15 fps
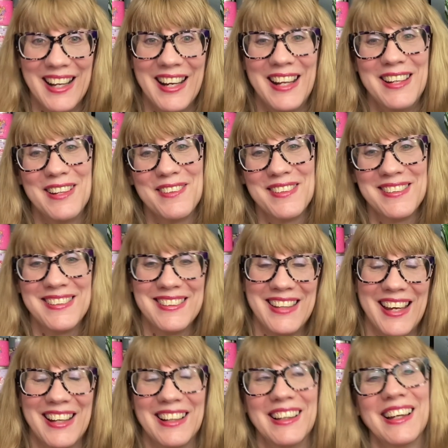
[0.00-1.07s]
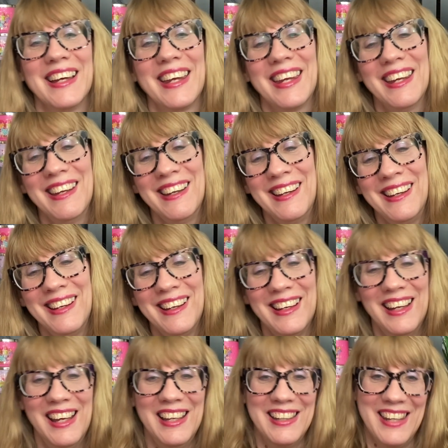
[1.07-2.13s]
and I know this is kind of like eh
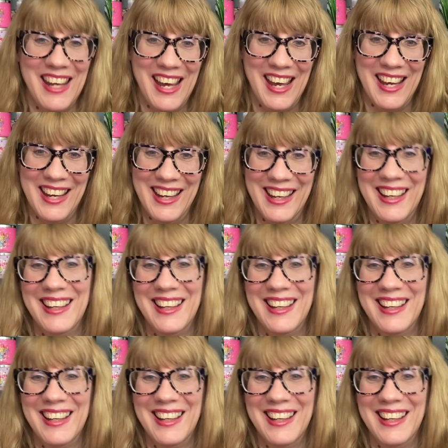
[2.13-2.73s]
and yay